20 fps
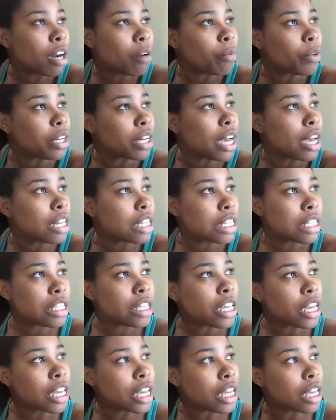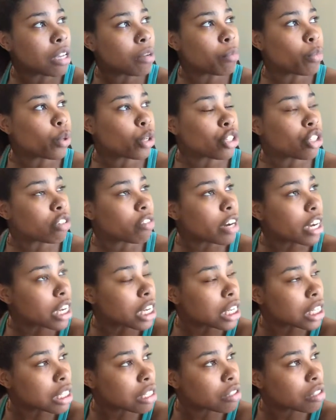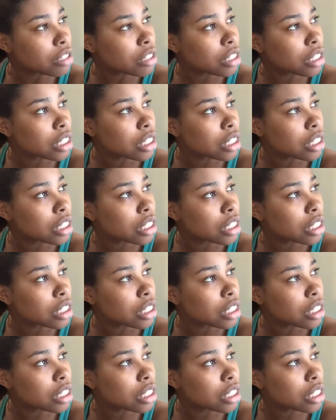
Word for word: will not stay moisturized